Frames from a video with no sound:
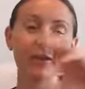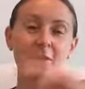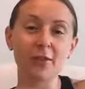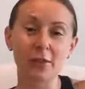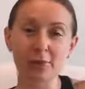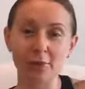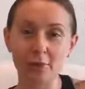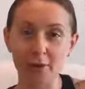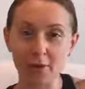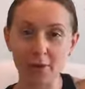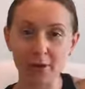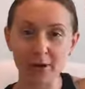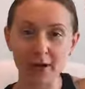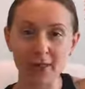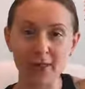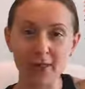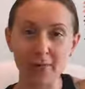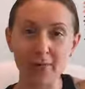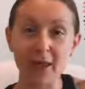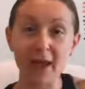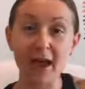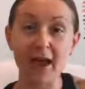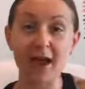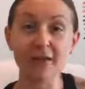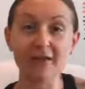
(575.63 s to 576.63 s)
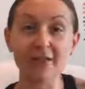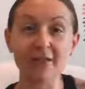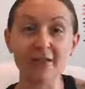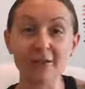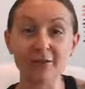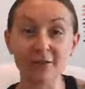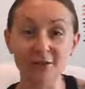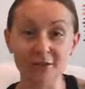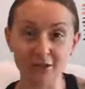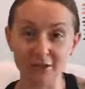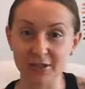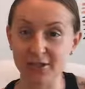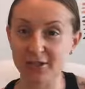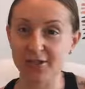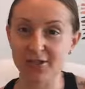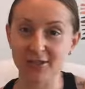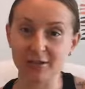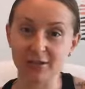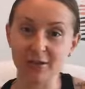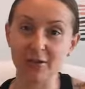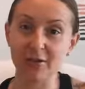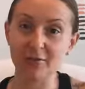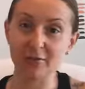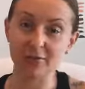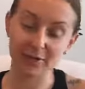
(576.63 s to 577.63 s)
throw it in the bath, it'll just
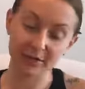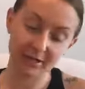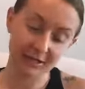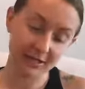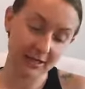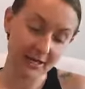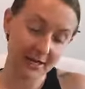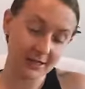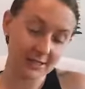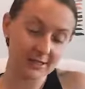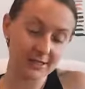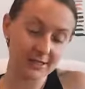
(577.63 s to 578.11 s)
dissolve really